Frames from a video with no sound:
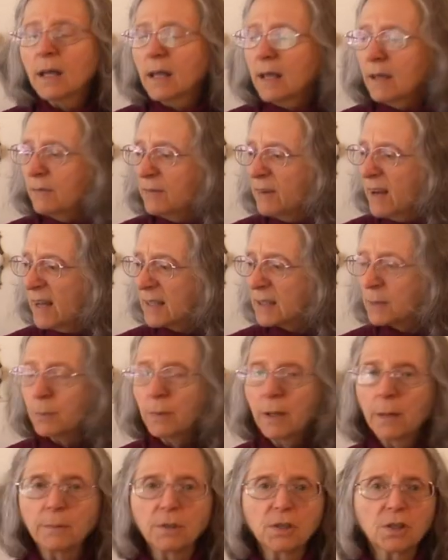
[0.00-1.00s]
if it has
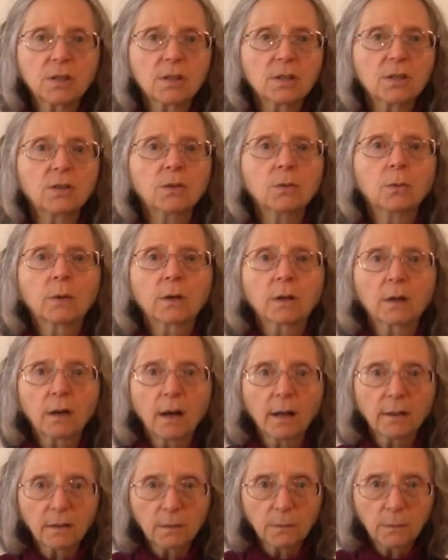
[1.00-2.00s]
blemishes and you want to
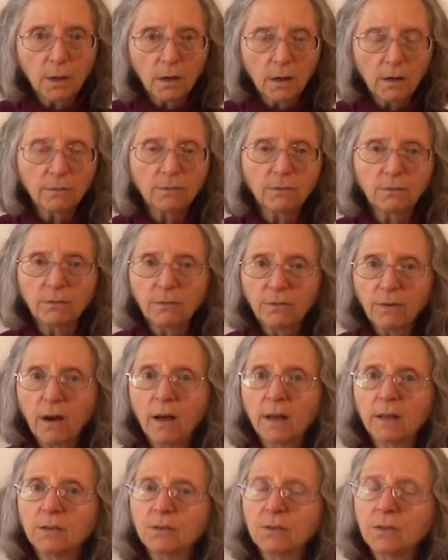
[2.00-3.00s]
cut them off,
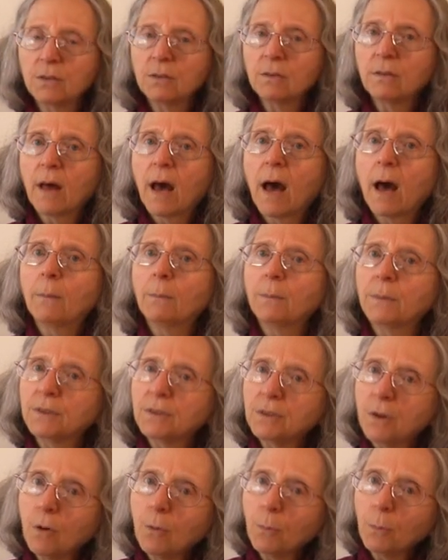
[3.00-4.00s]
fine, do that,
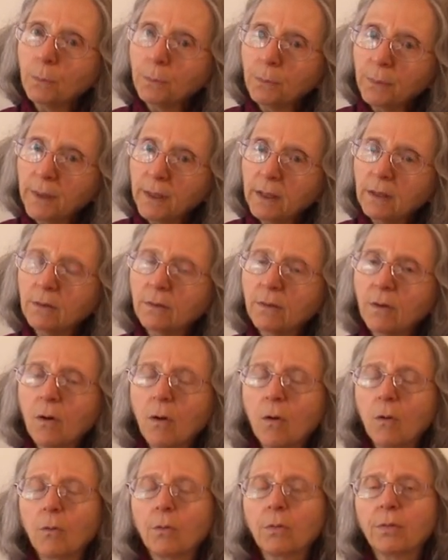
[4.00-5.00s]
but don't peel the
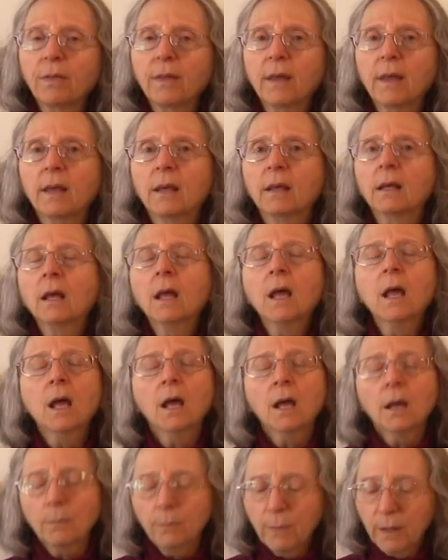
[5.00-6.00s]
whole thing
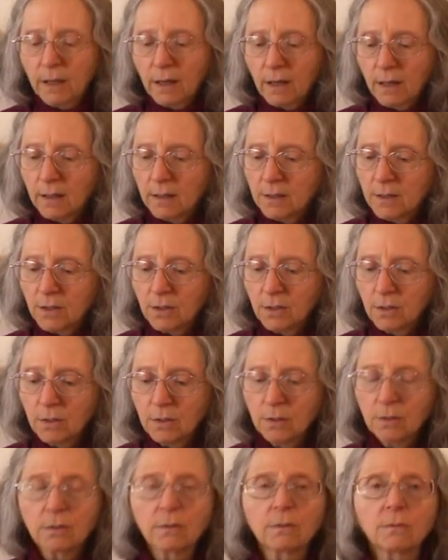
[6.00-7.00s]
because
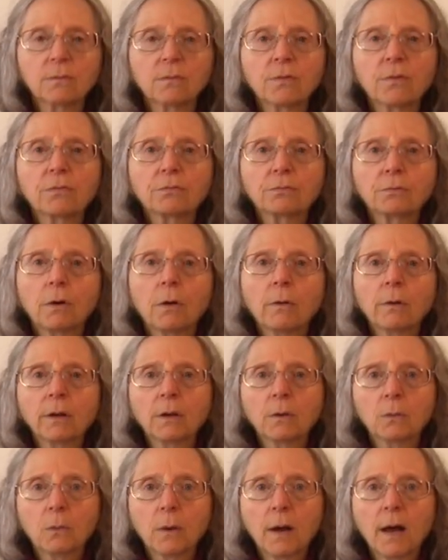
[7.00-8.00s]
you're
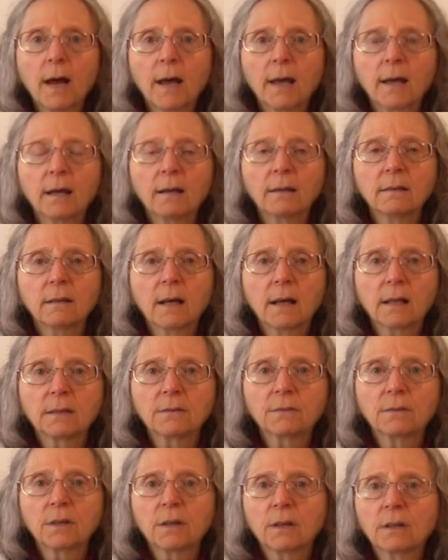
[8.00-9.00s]
throwing away a lot
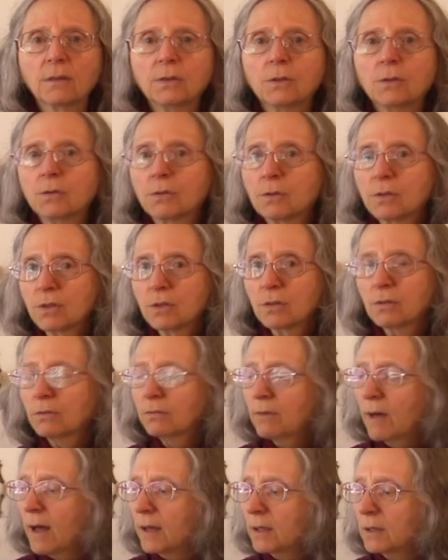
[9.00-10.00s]
of the nutritional
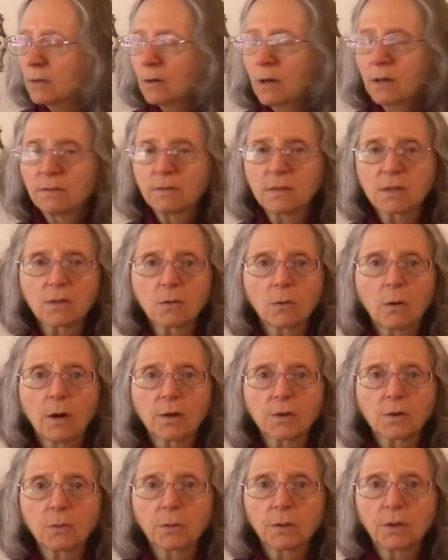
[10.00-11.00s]
value of the
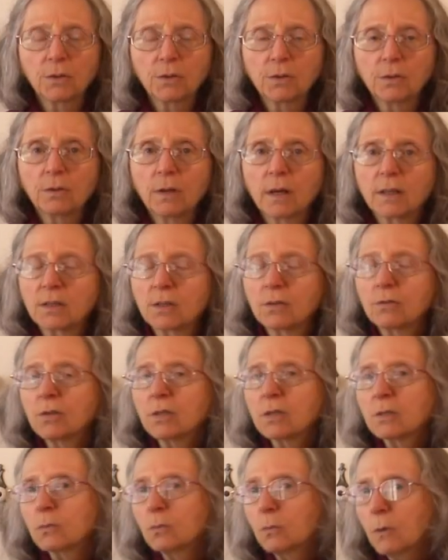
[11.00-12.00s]
squash when you do that. So
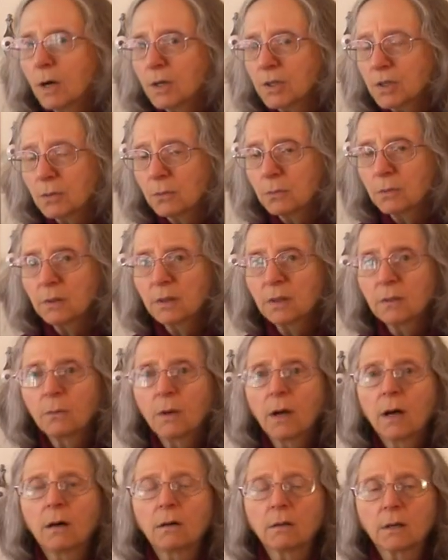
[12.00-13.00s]
just wash it really
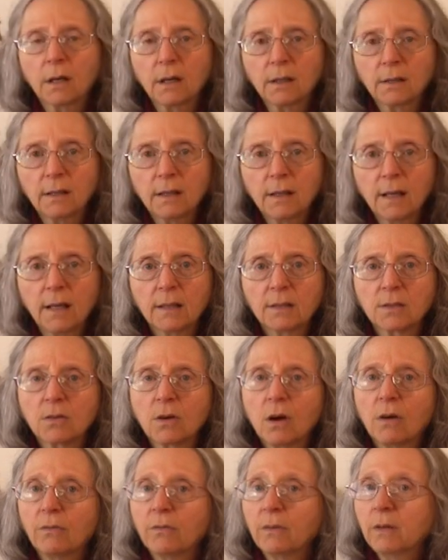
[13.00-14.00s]
well, cut the ends
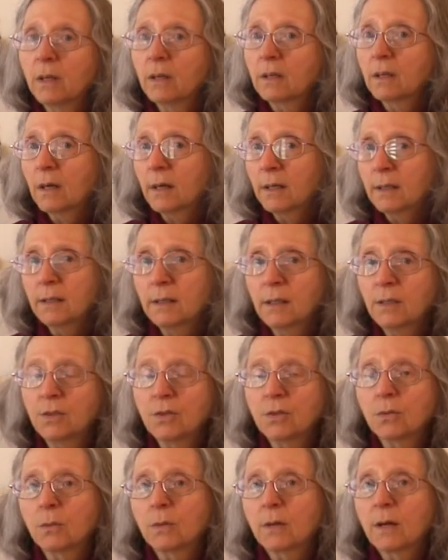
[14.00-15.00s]
off, and then cut it
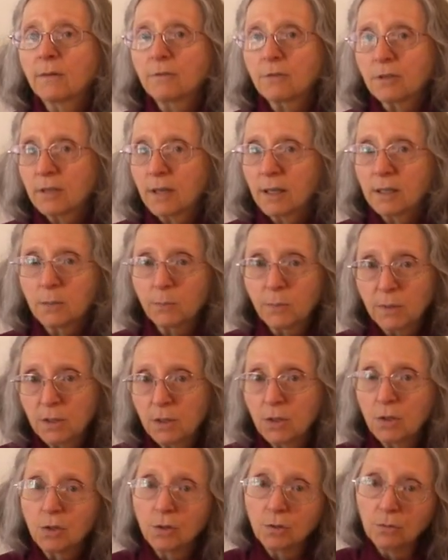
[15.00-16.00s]
into whatever size
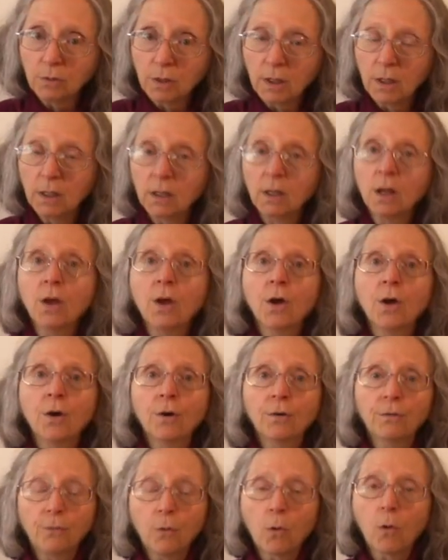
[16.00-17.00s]
pieces you need
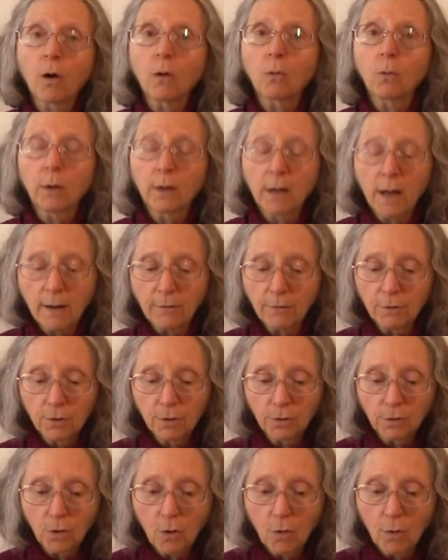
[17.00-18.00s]
for whatever
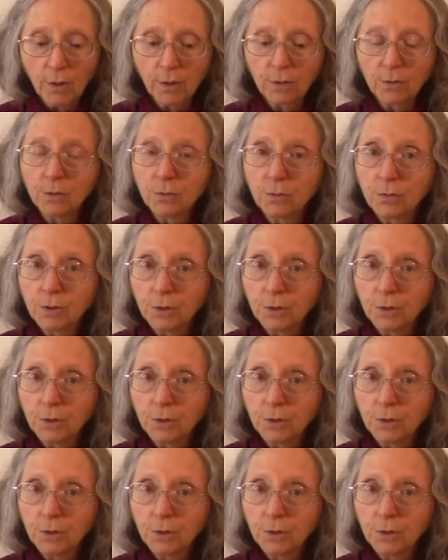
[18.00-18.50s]
you're going to